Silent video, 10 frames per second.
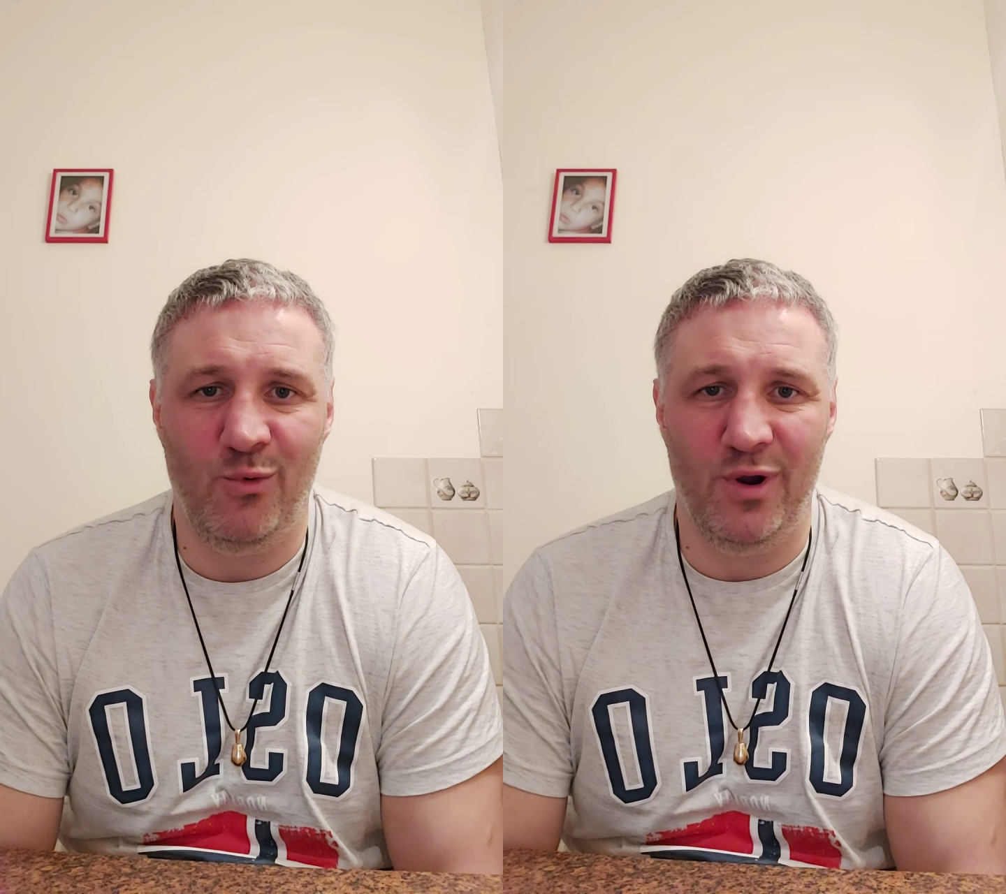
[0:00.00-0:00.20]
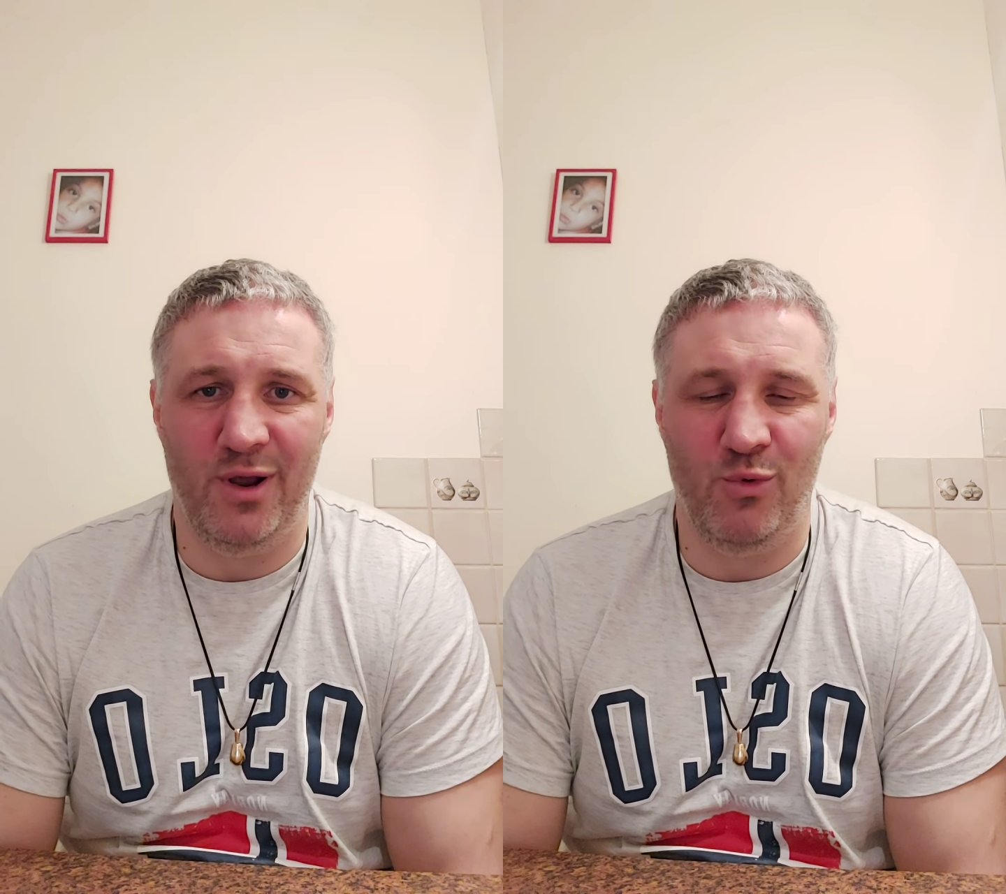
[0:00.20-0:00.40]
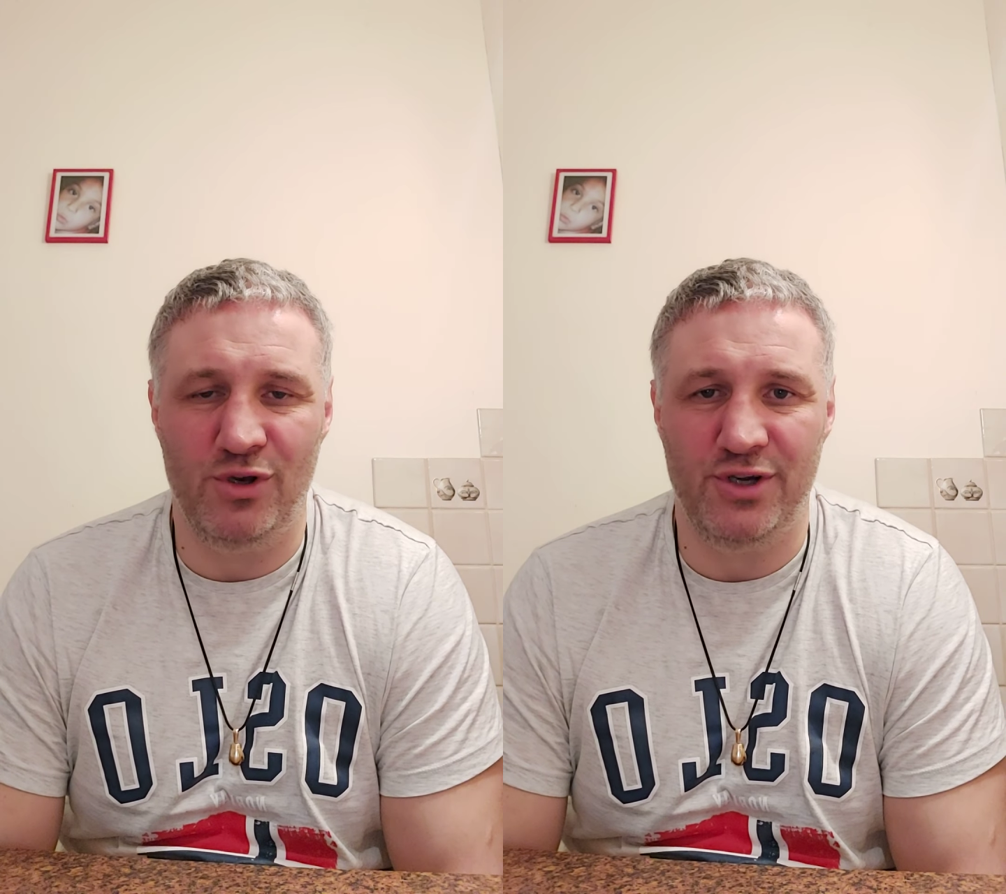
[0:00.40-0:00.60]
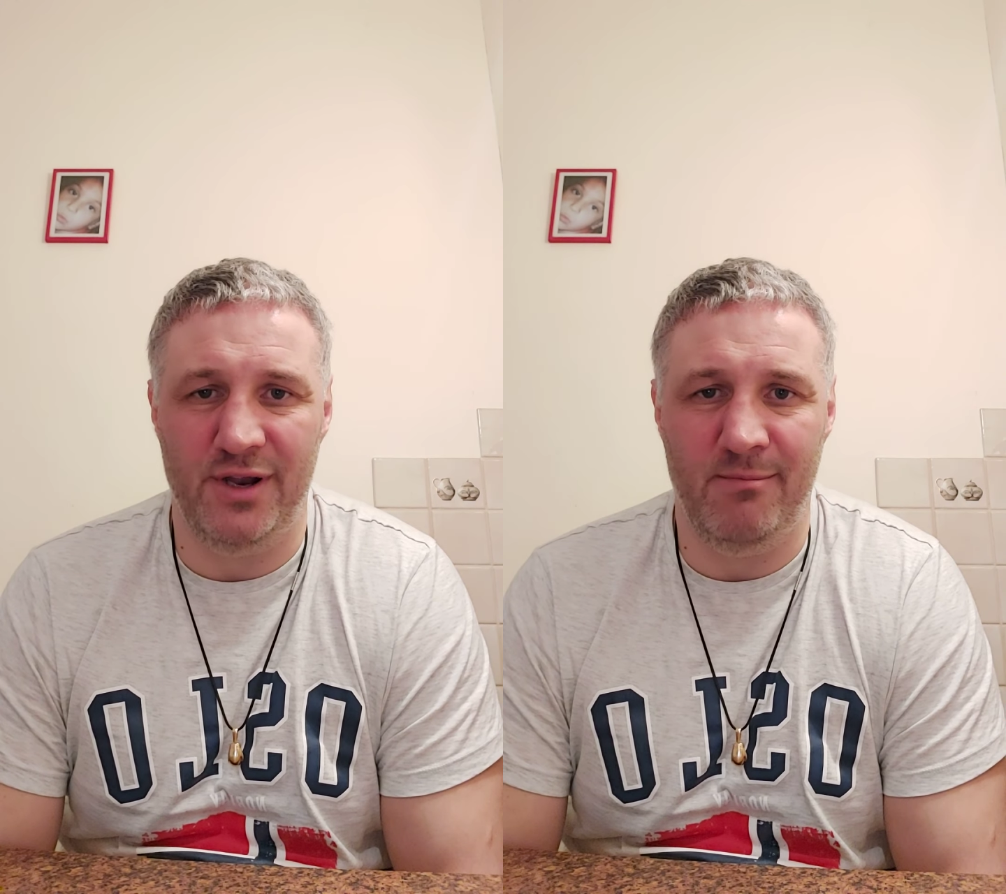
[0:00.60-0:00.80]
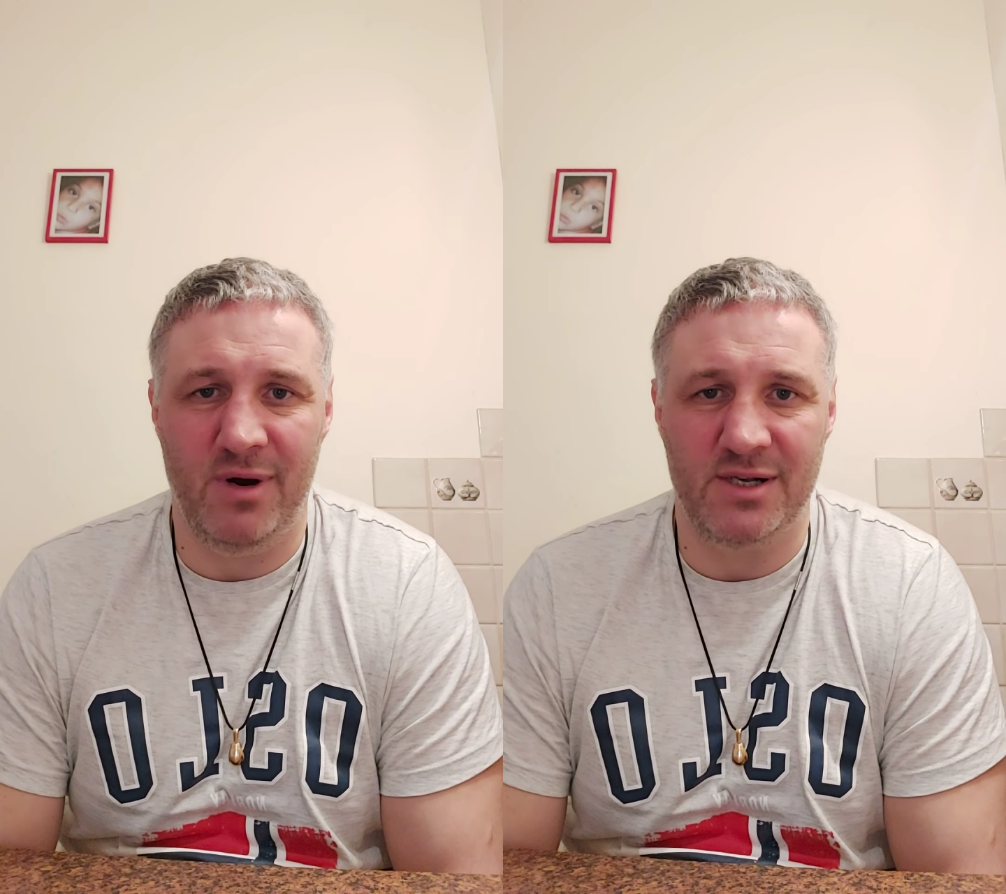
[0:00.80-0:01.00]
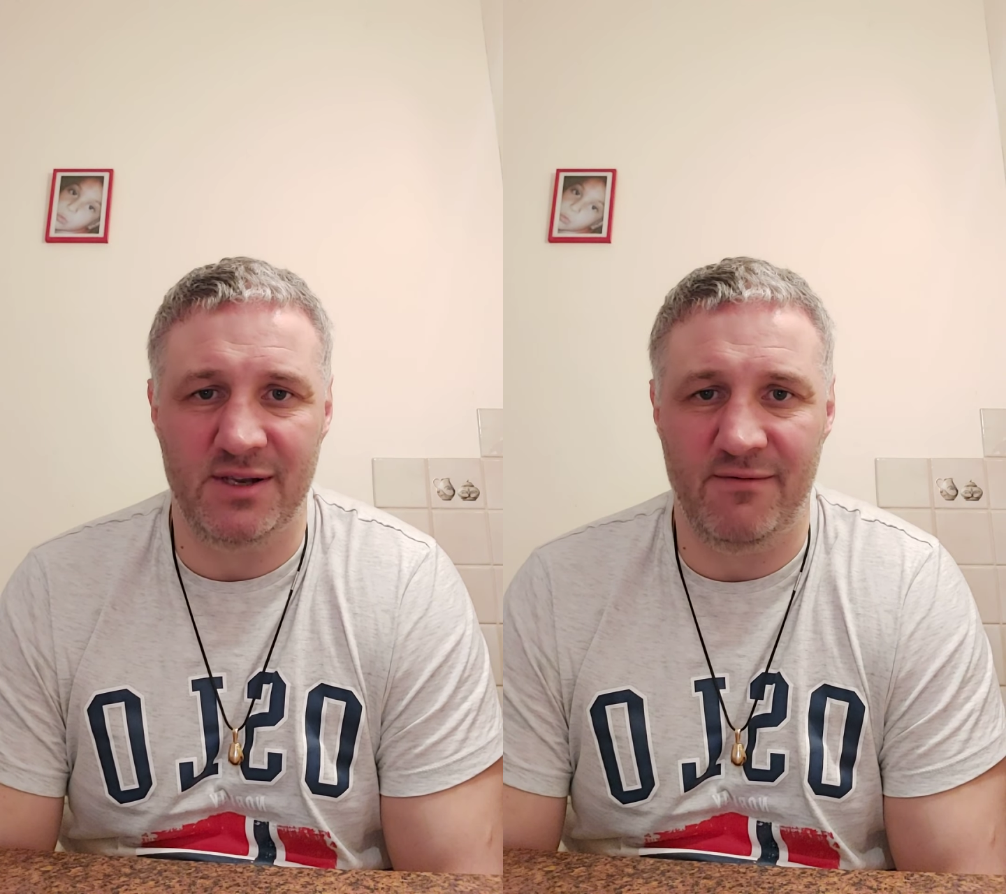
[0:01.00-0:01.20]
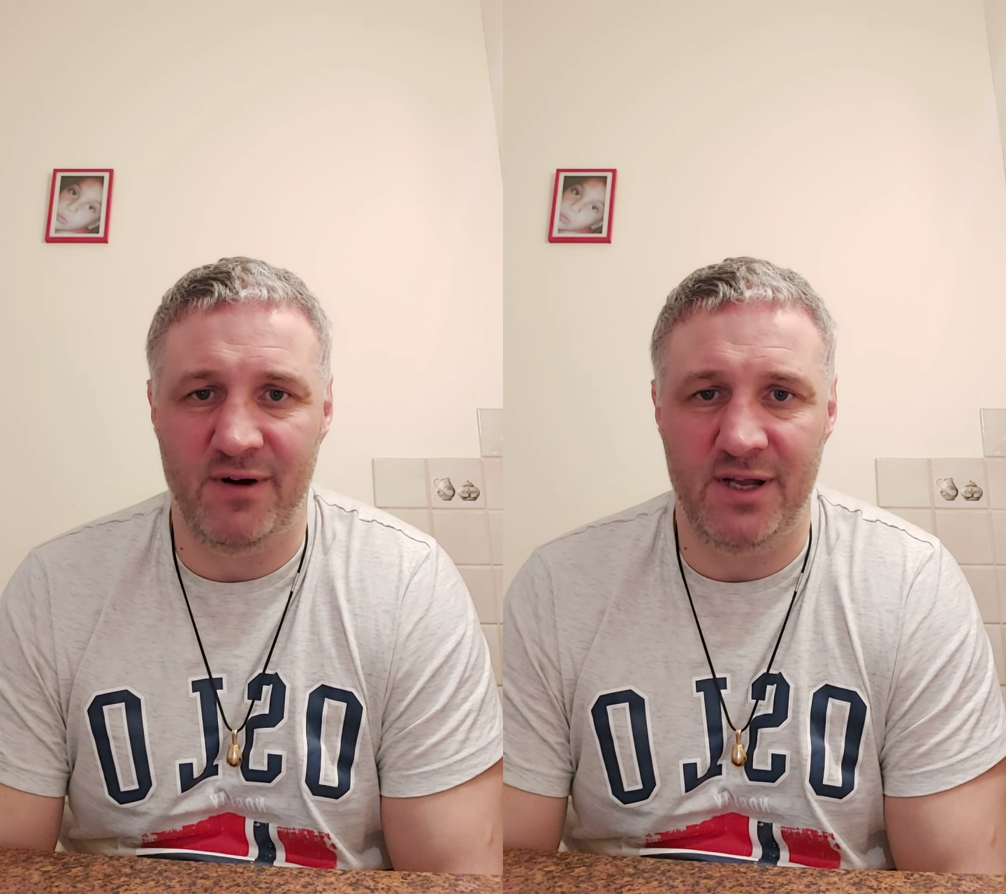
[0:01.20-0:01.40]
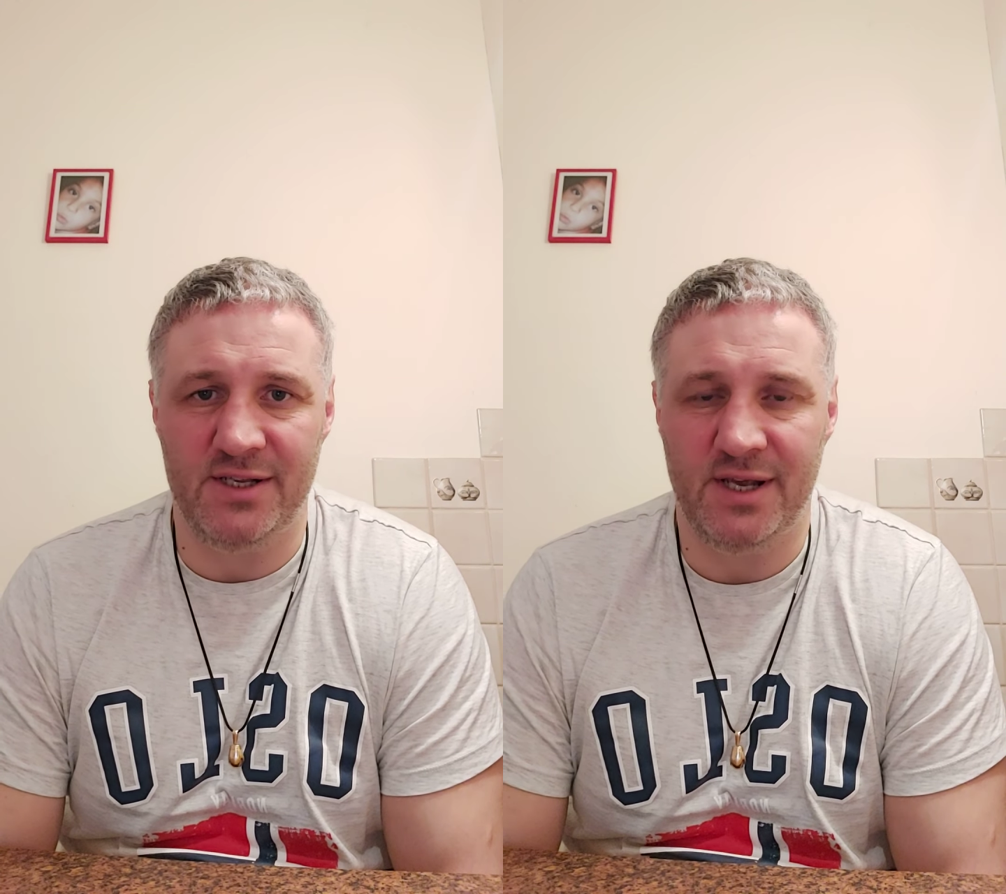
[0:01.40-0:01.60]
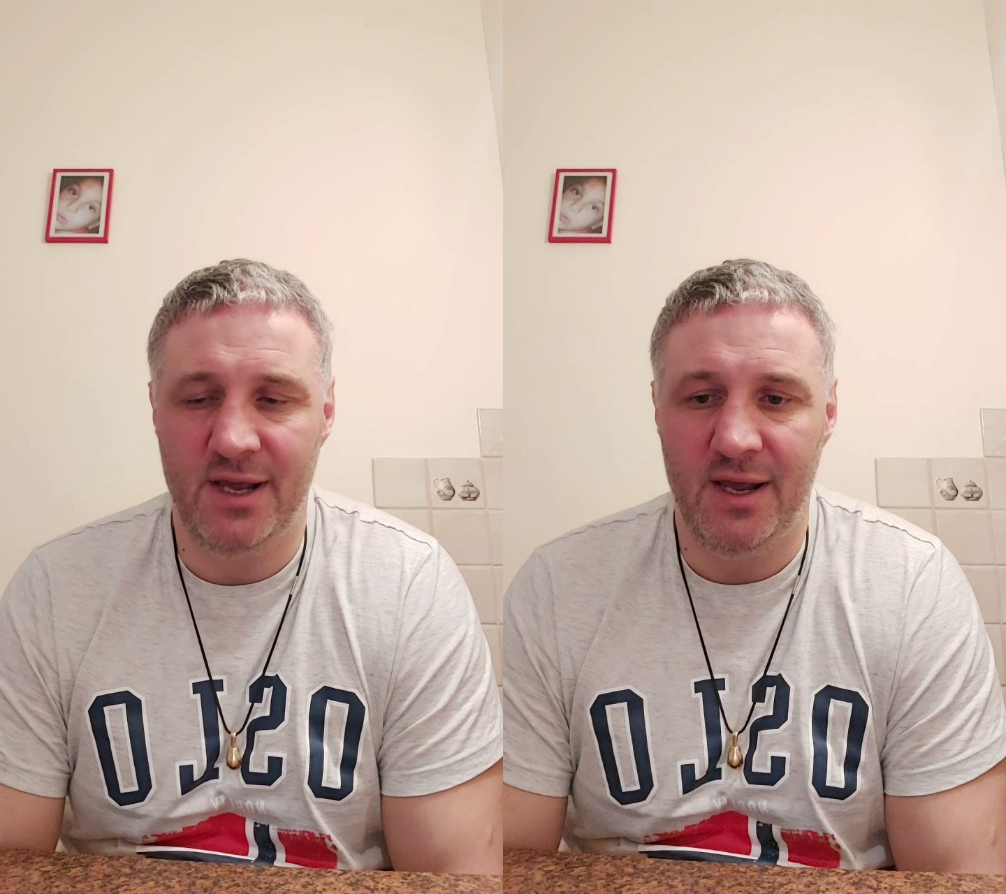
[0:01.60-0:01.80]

when I watch in the boxing fights.